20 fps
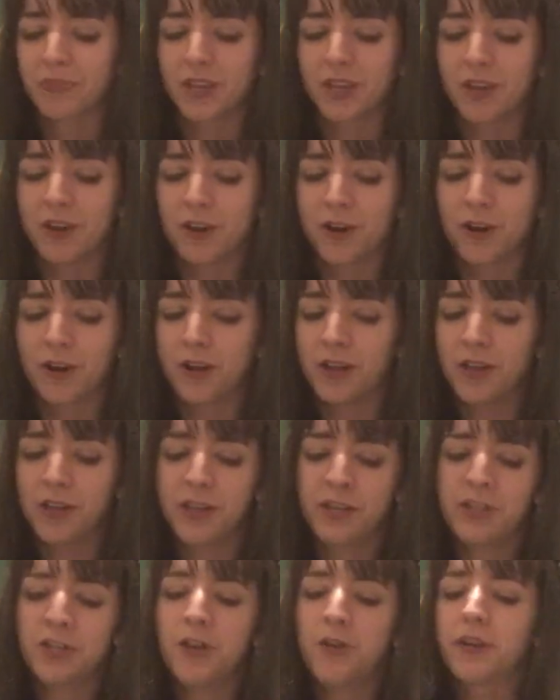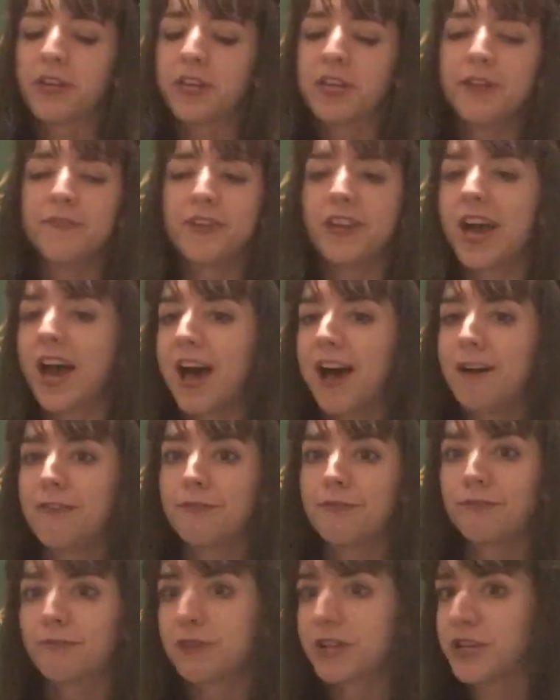Or, it can even
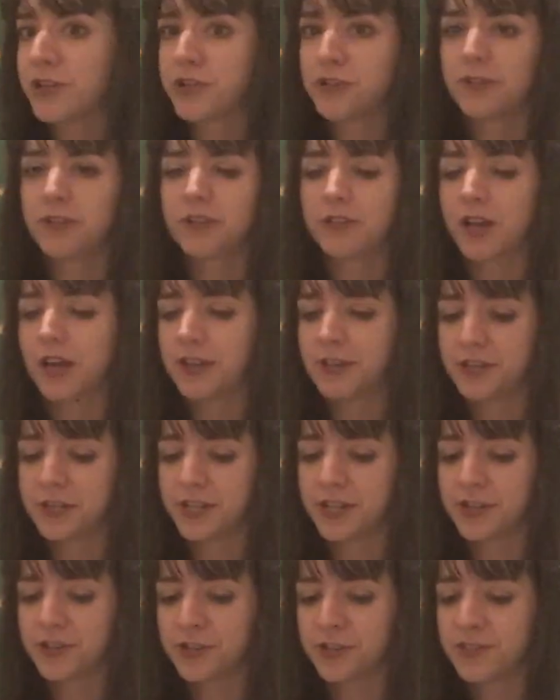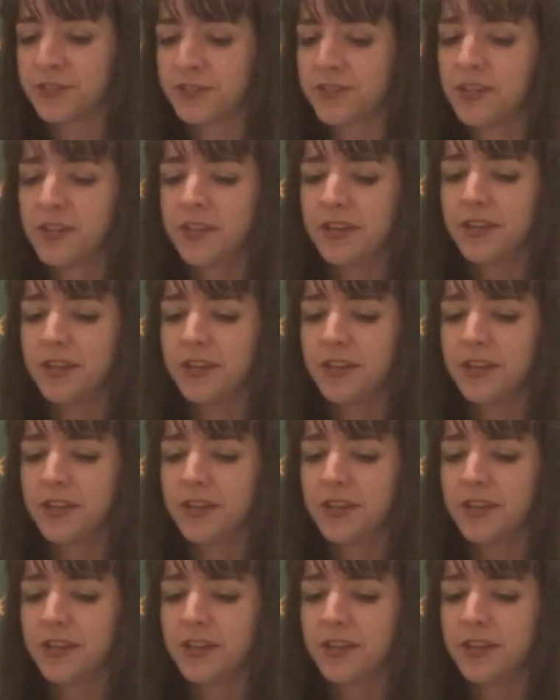have racial connotations.